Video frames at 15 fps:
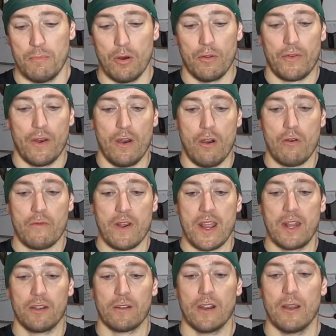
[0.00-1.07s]
both
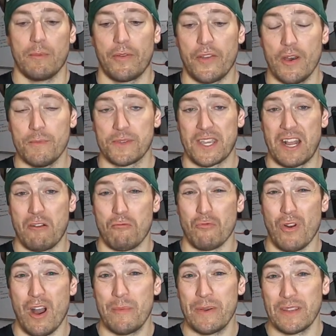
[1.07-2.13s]
overhand grip, thumbs kind
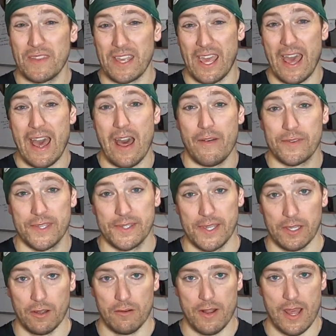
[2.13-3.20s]
of rubbing the calves as
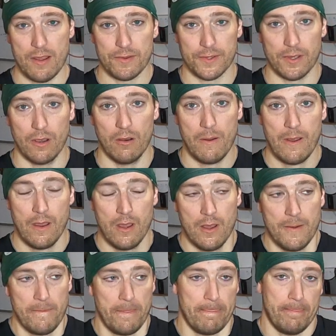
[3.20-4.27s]
I go down. So
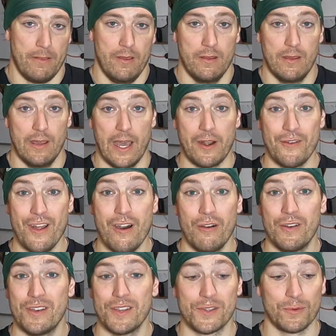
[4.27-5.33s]
I don't
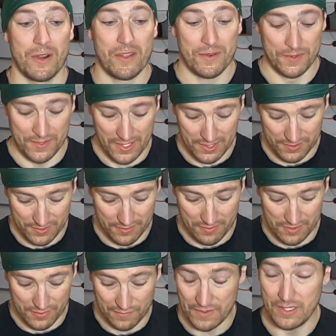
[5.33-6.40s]
know, it's one of those things.
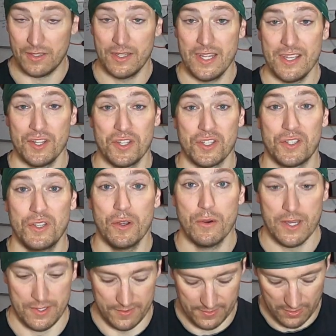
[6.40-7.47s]
You're just feeling it, you just
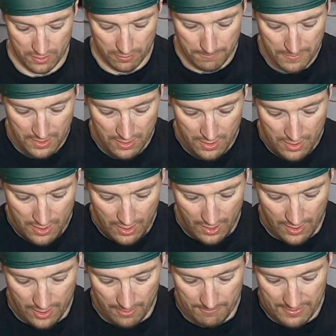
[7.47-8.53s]
do it. So
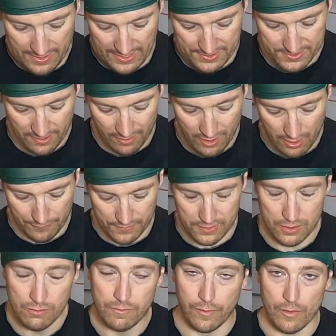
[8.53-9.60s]
I started off with
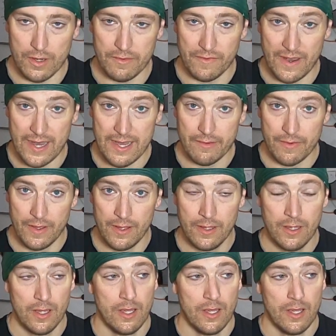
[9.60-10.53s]
245.